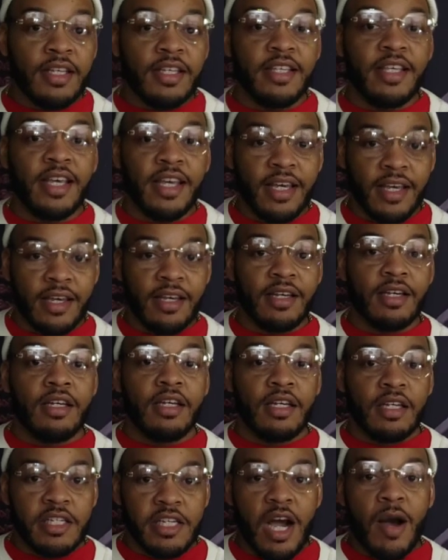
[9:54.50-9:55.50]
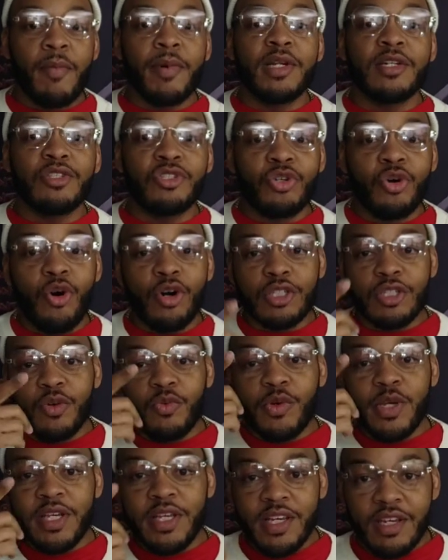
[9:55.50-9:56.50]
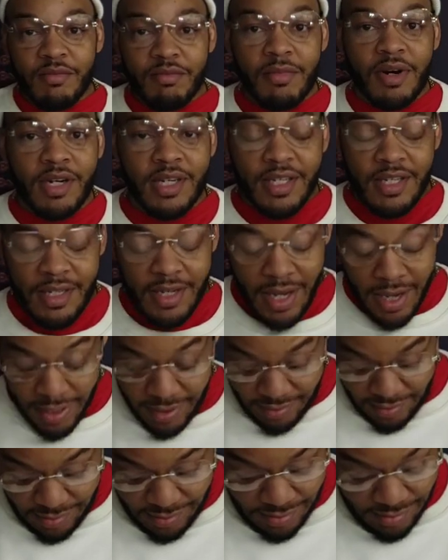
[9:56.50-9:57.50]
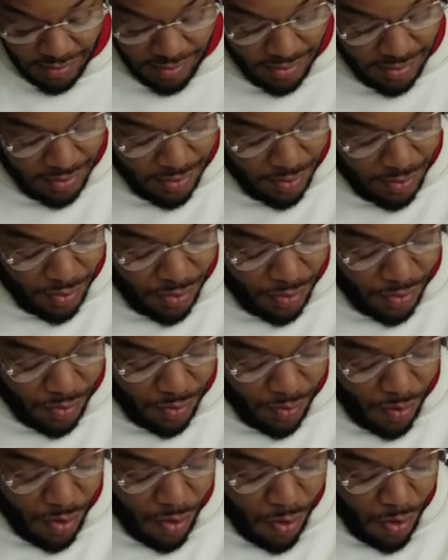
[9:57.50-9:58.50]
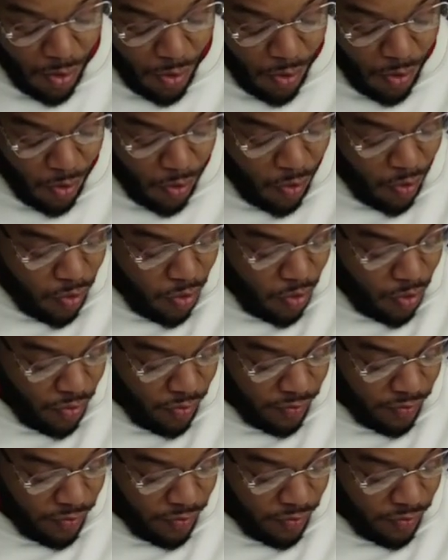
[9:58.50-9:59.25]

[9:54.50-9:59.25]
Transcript: Yeah. Y'all better talk that We Get Money nice. Woo!